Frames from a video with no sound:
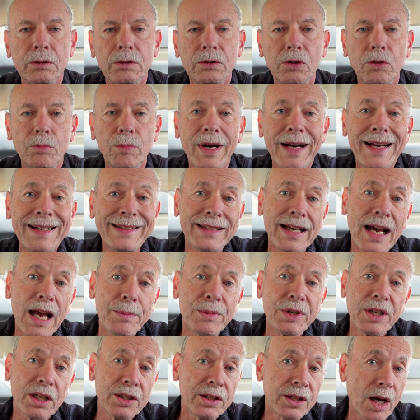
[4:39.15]
So by the time
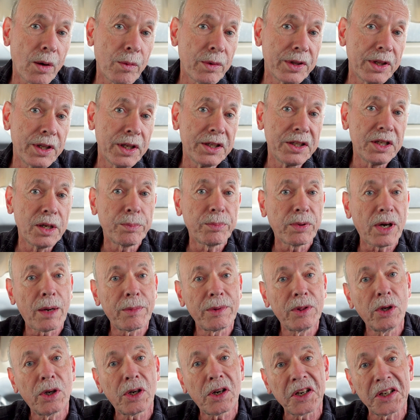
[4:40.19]
you get done with it, you're probably
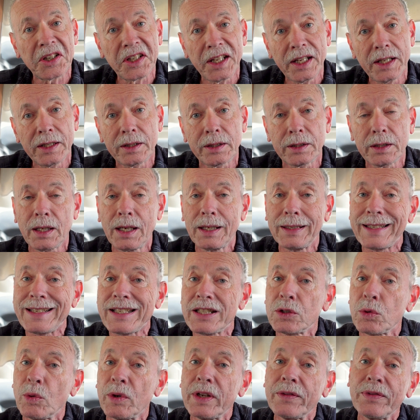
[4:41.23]
looking at
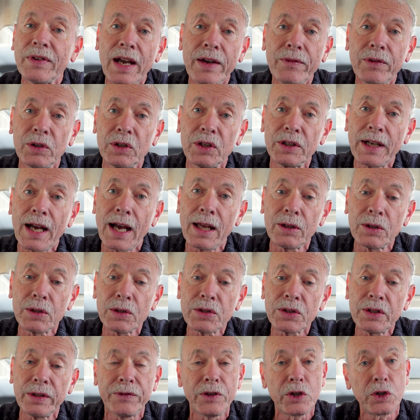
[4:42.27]
least
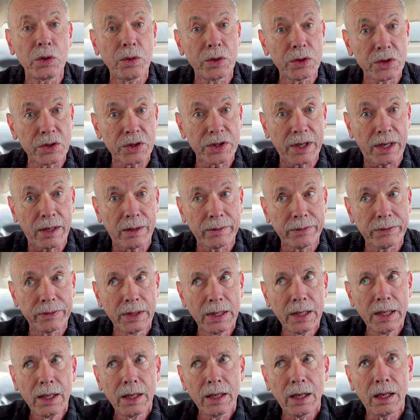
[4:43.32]
$2,500 if you do it yourself,
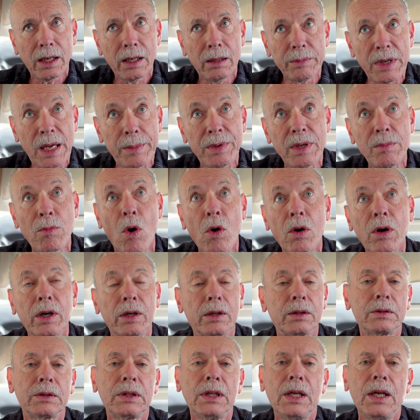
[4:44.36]
maybe more.